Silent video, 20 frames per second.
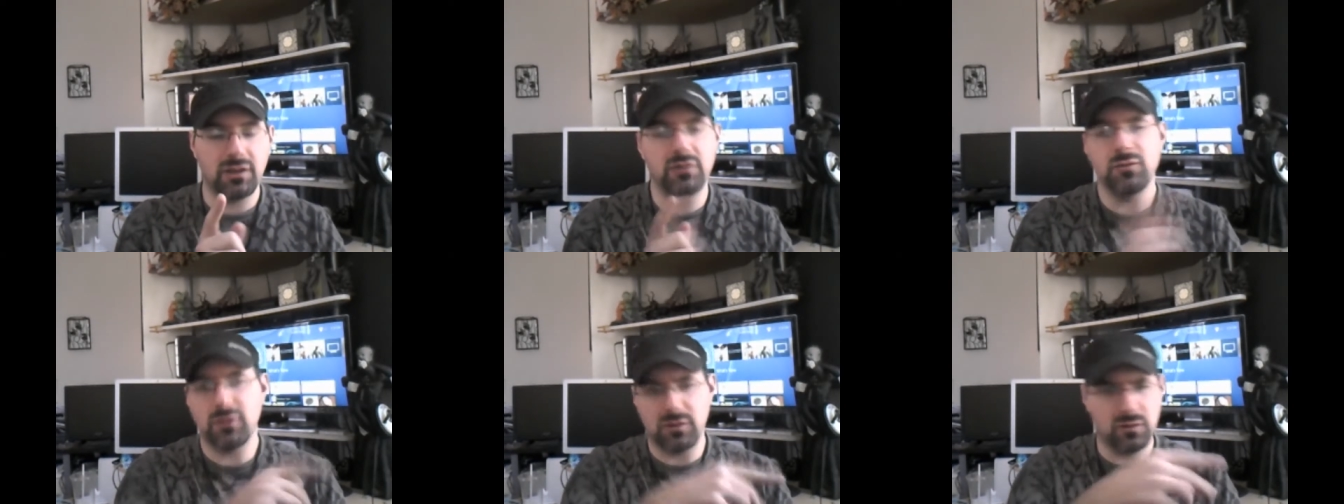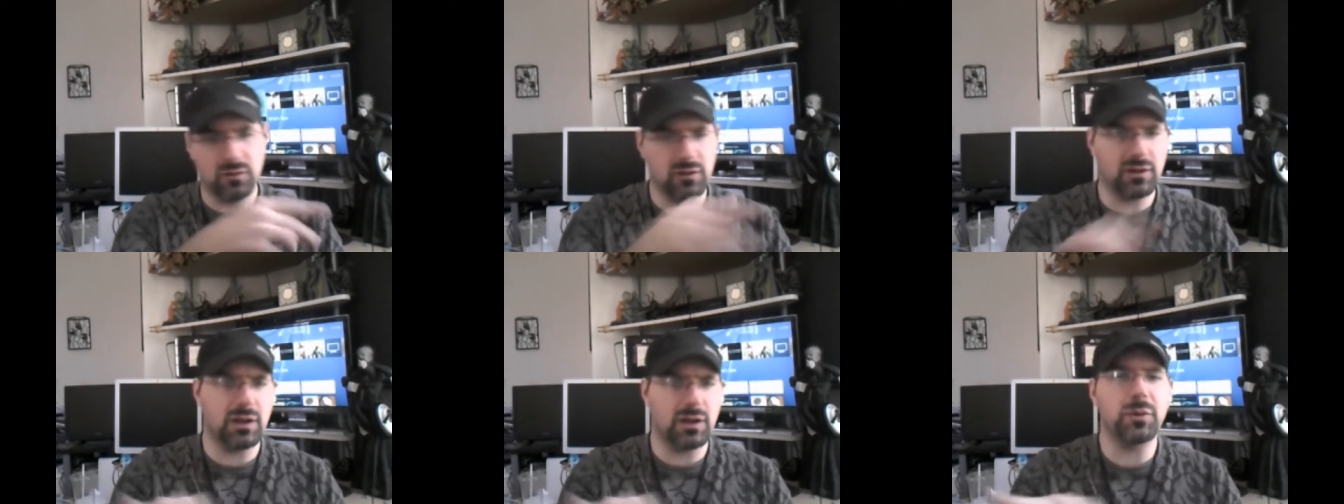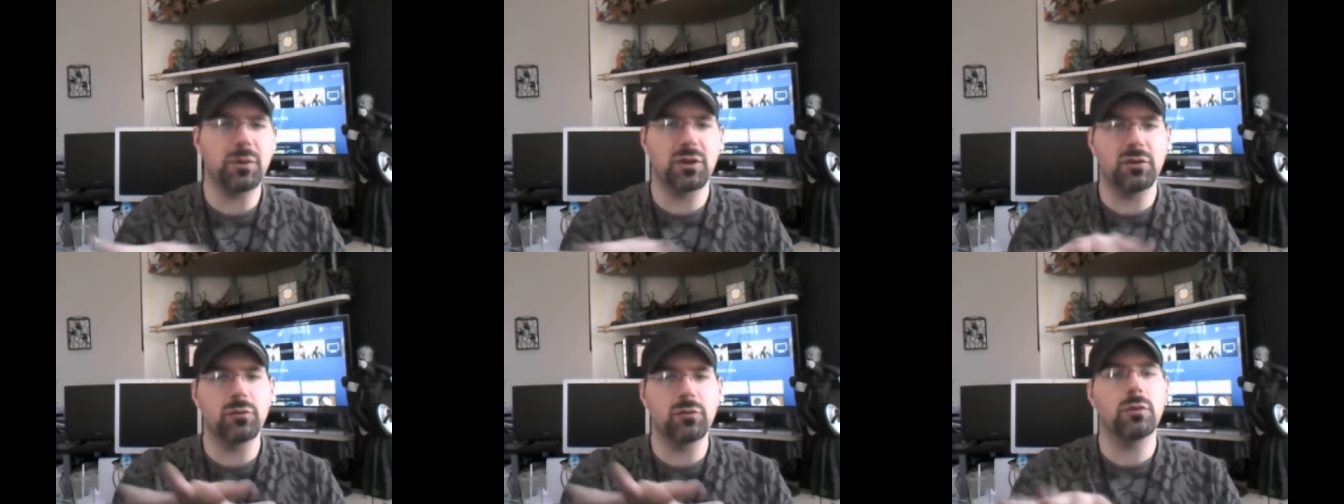and you can look it
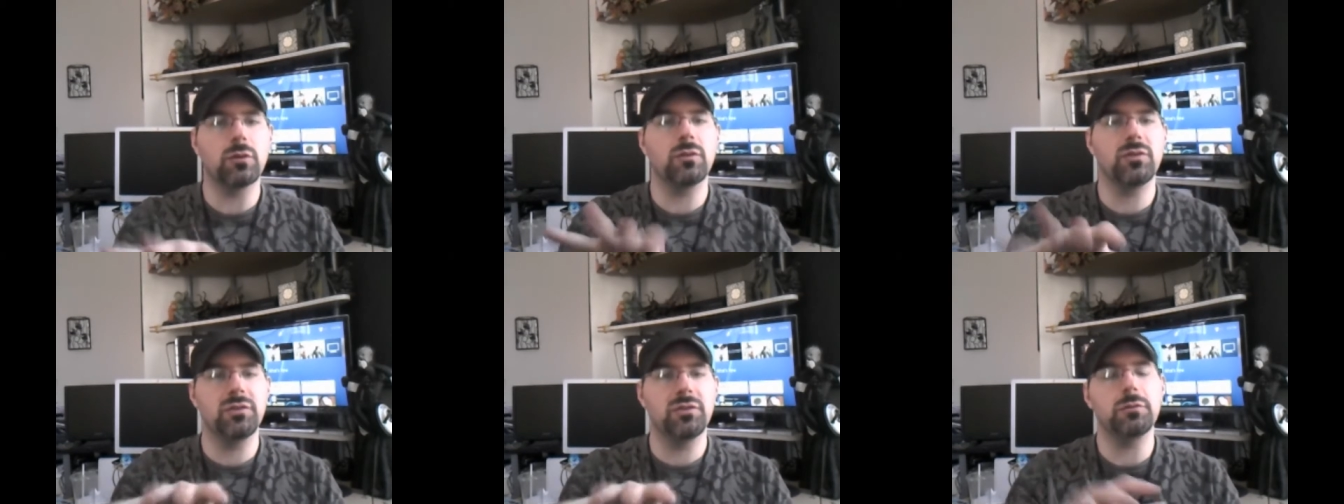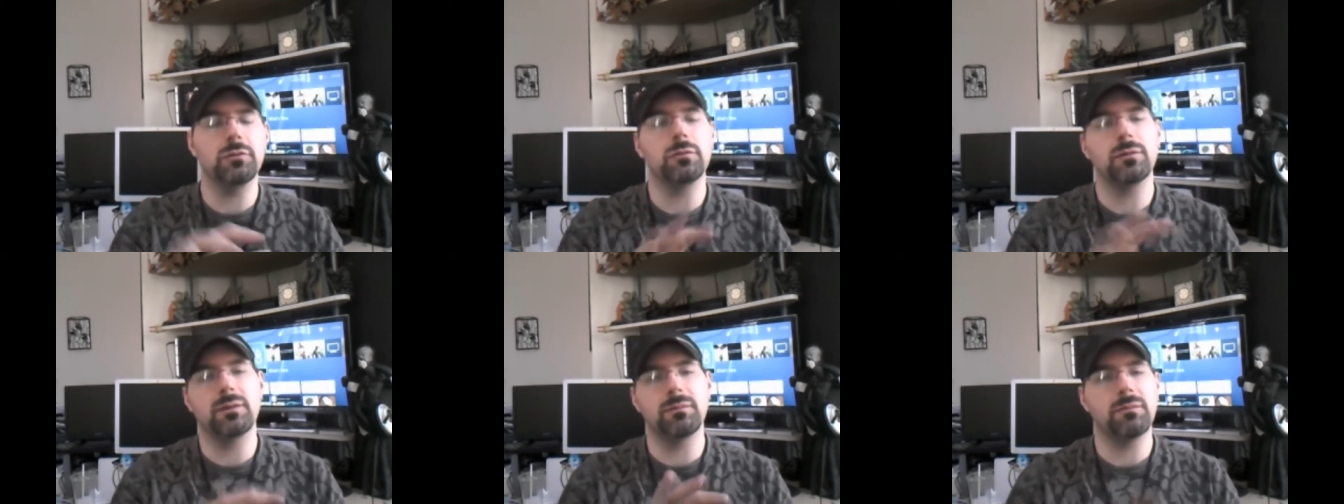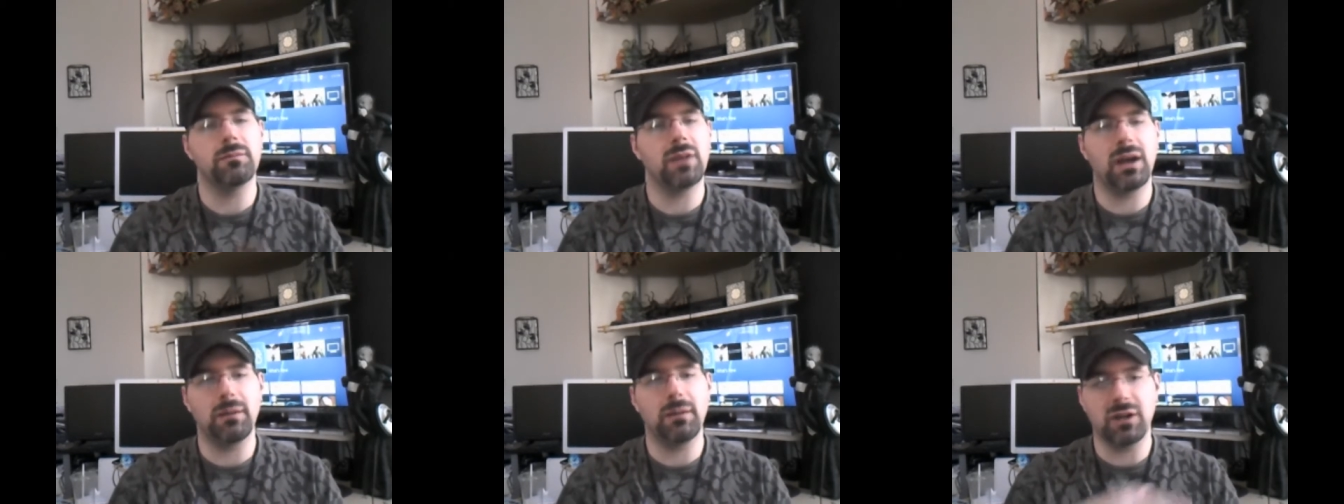up on Google too.
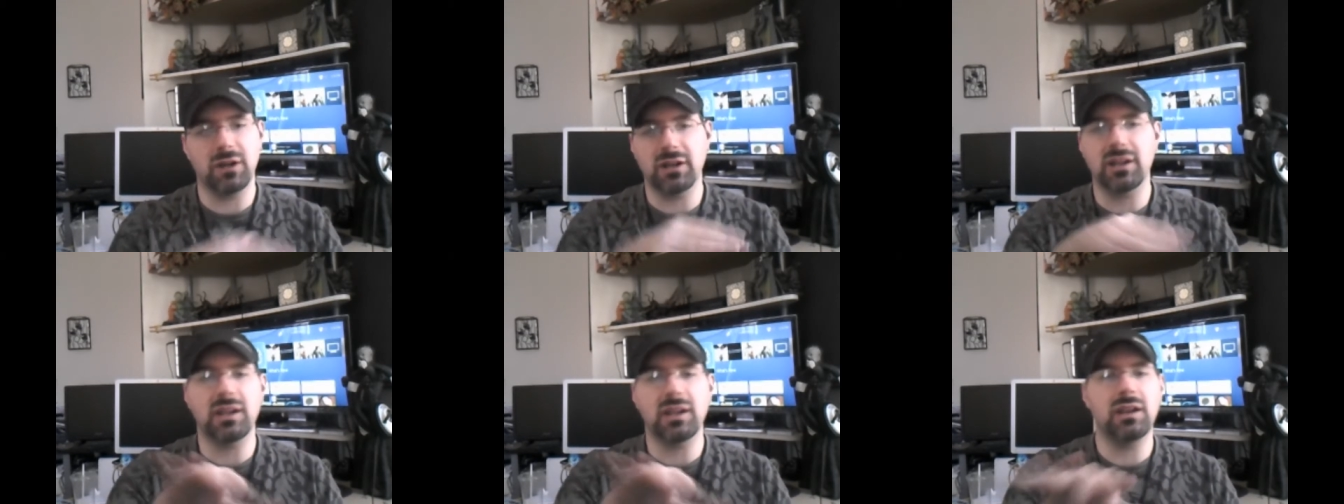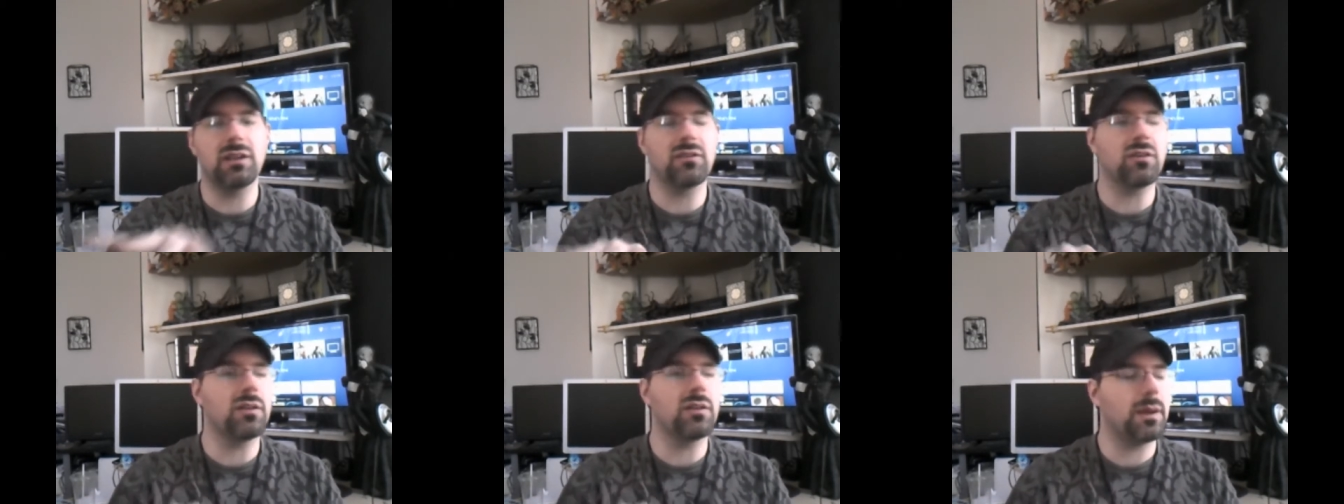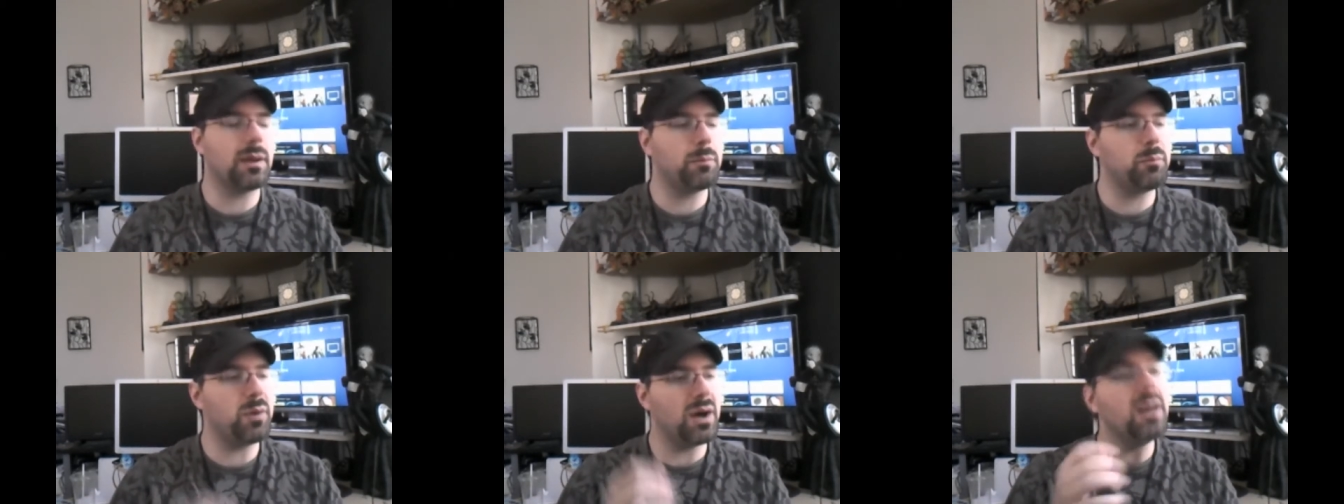And I'm not going to get into all
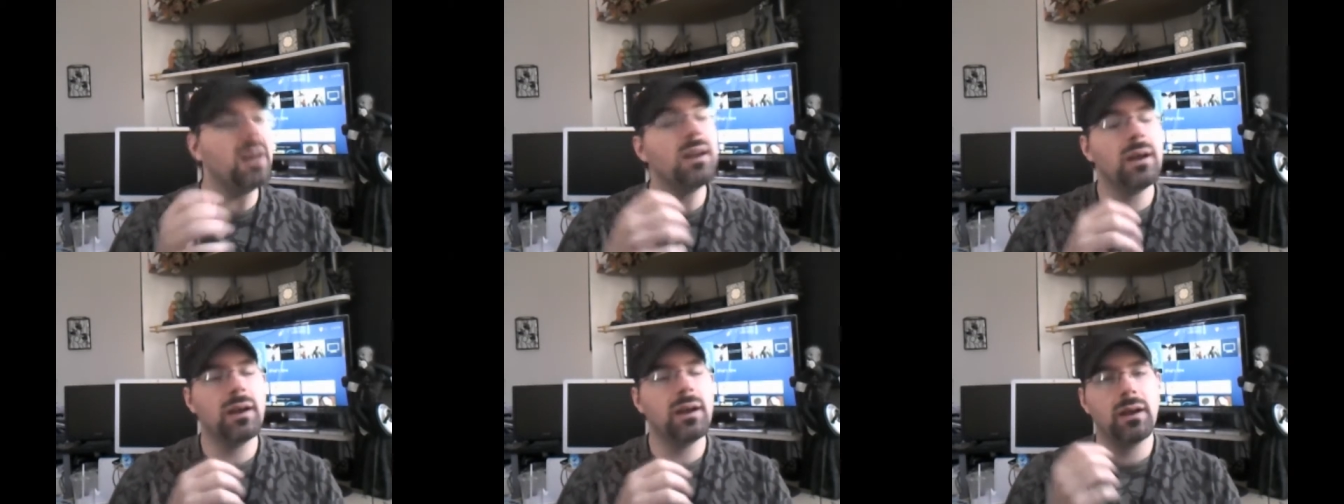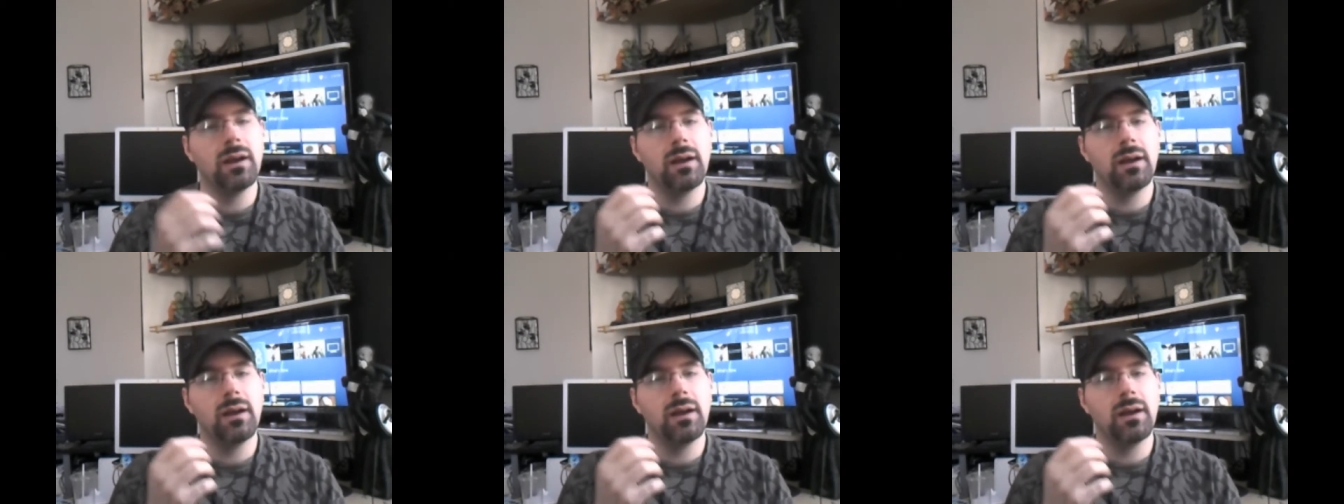that, but